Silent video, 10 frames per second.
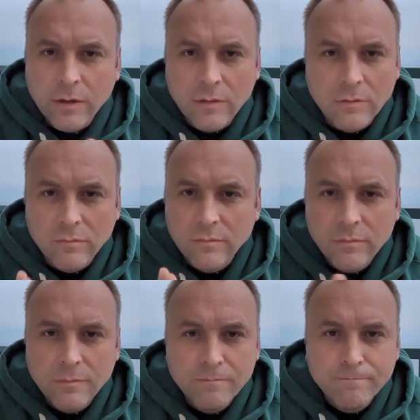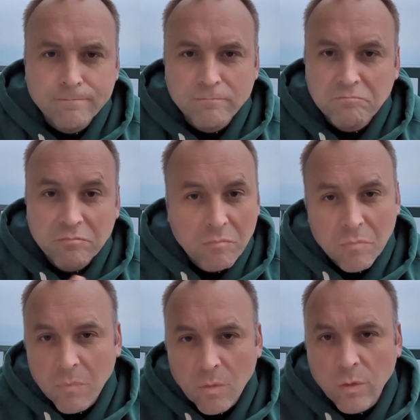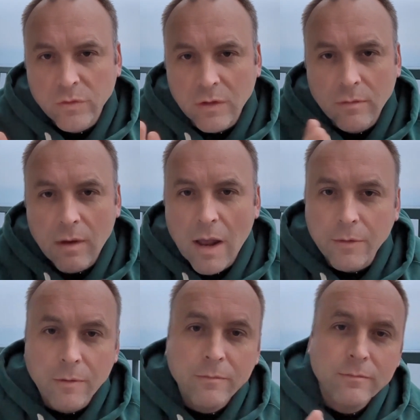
and we'll see. I don't know.